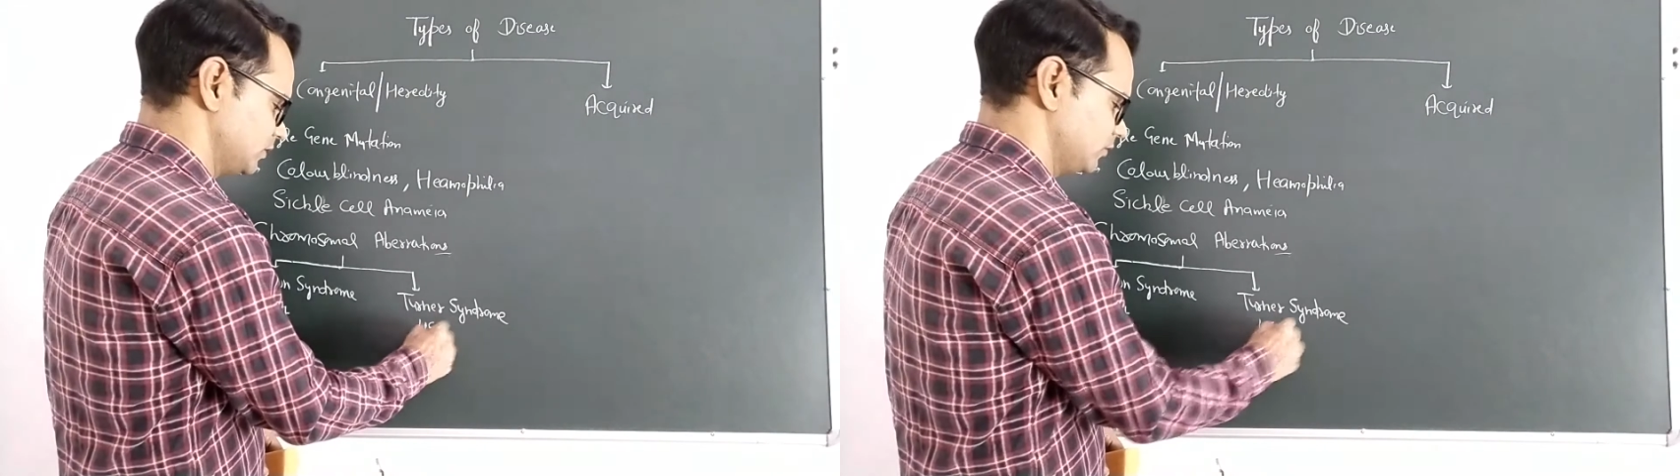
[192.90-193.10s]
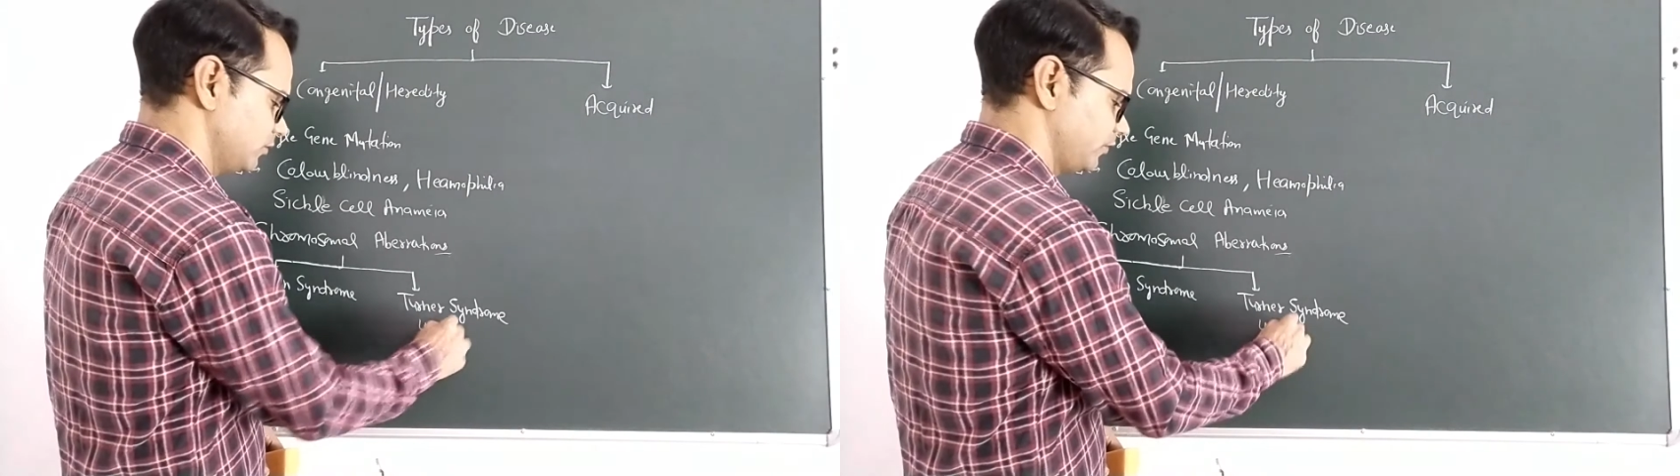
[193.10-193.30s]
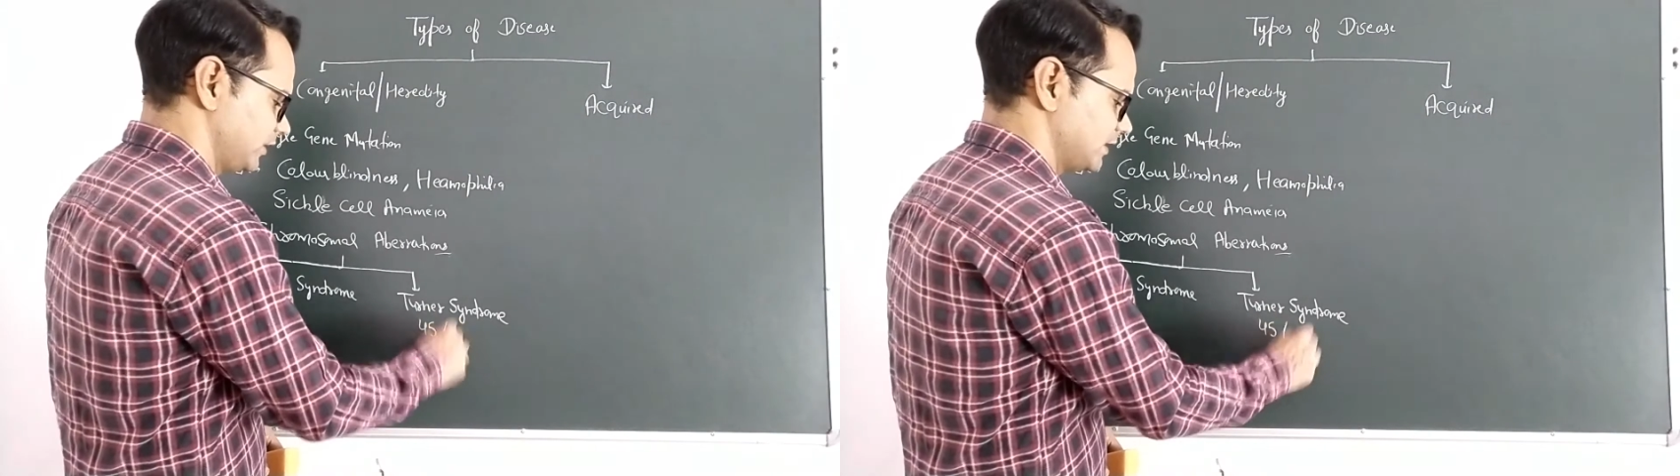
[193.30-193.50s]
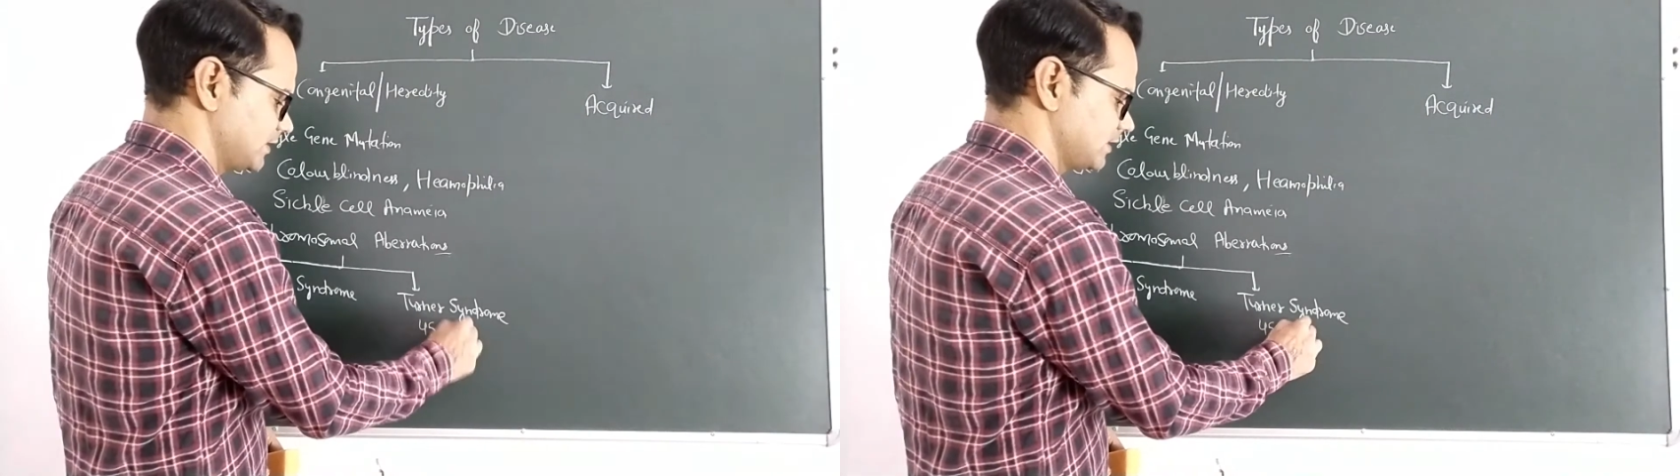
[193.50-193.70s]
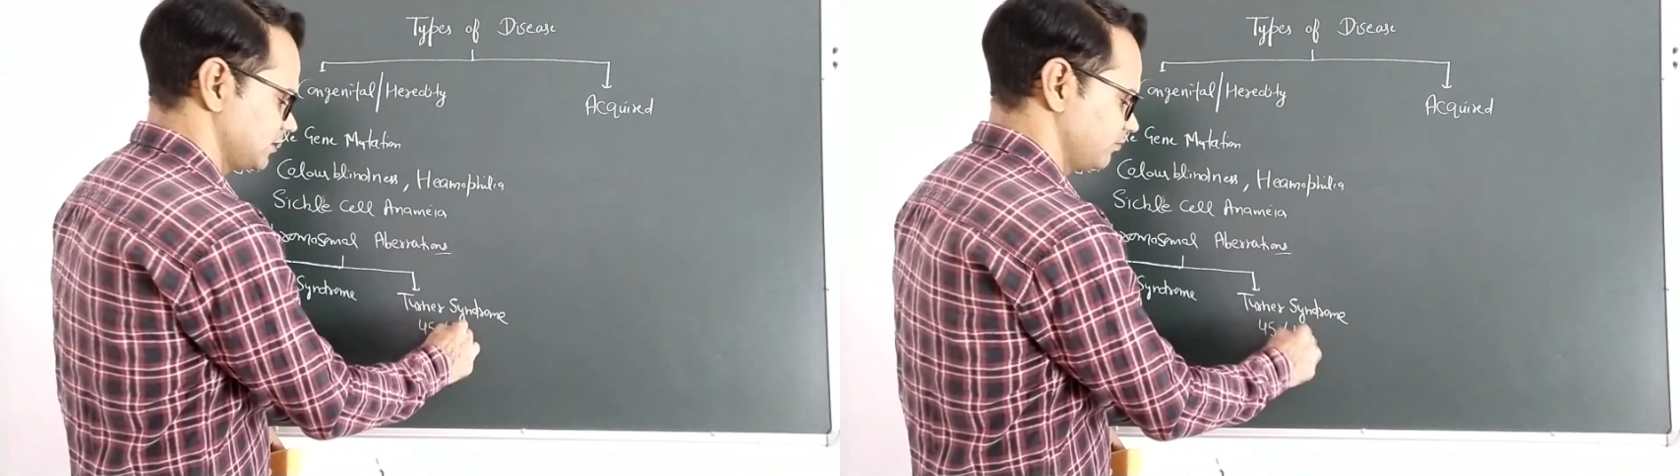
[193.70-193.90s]
or we can
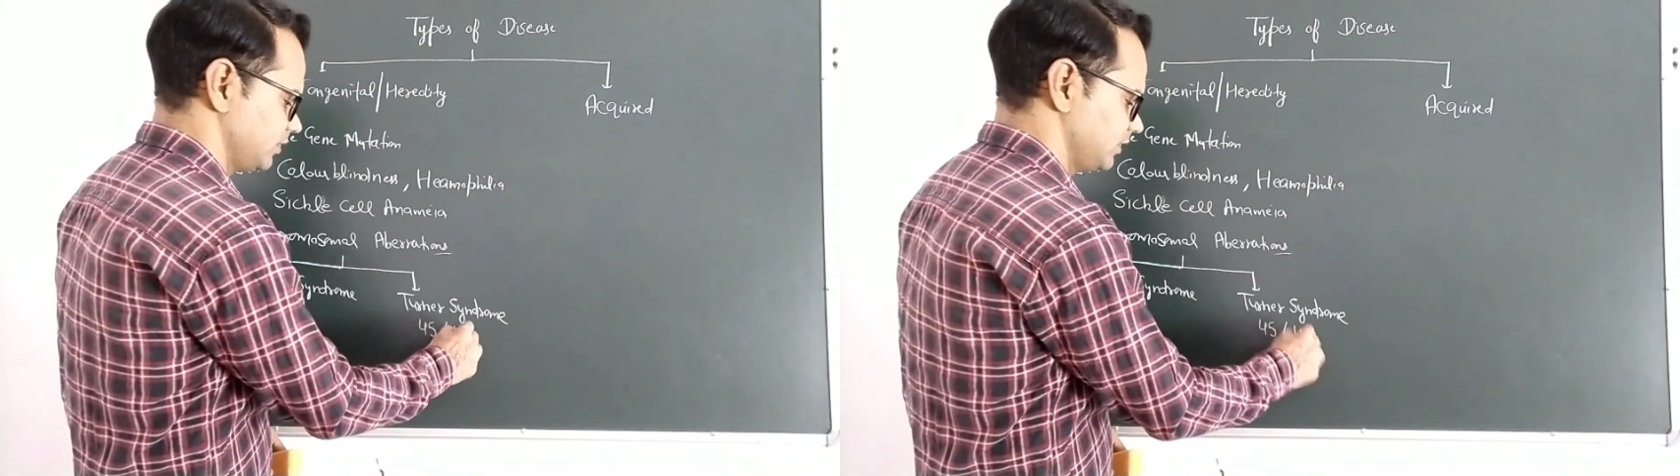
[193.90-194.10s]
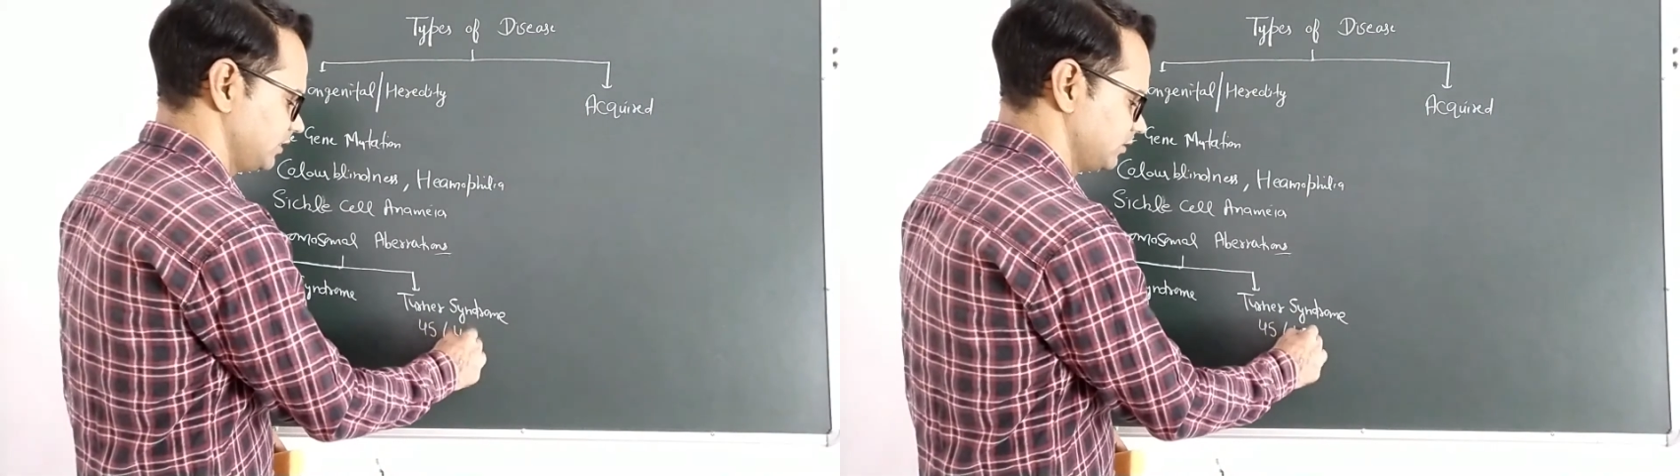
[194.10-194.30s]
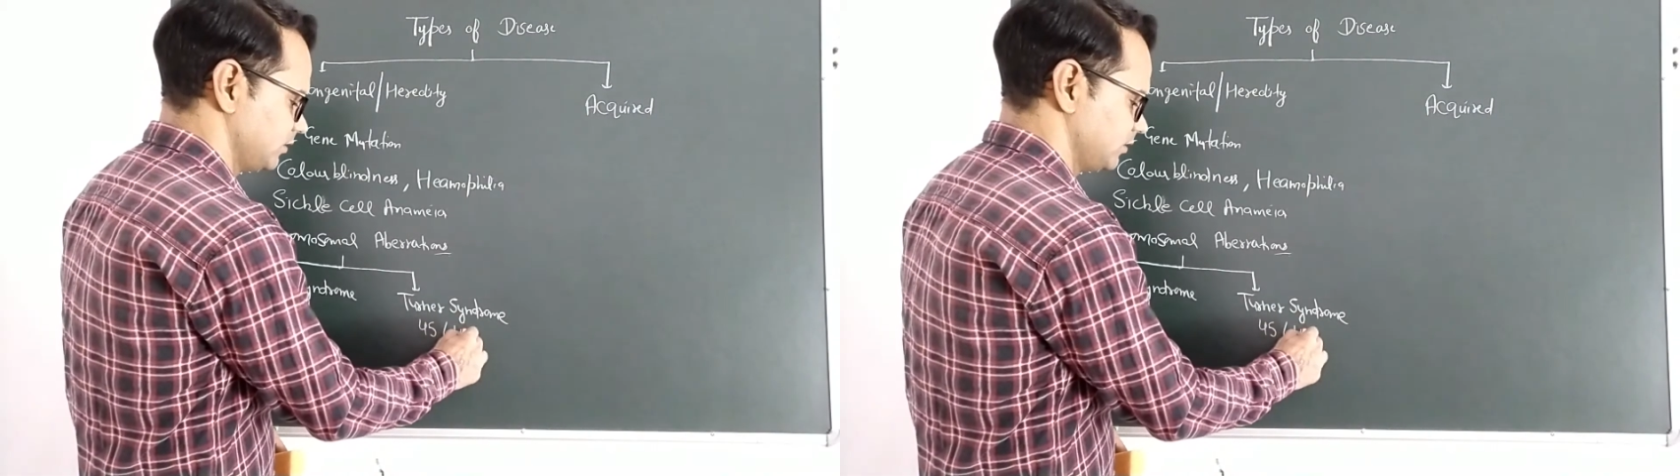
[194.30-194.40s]
say simply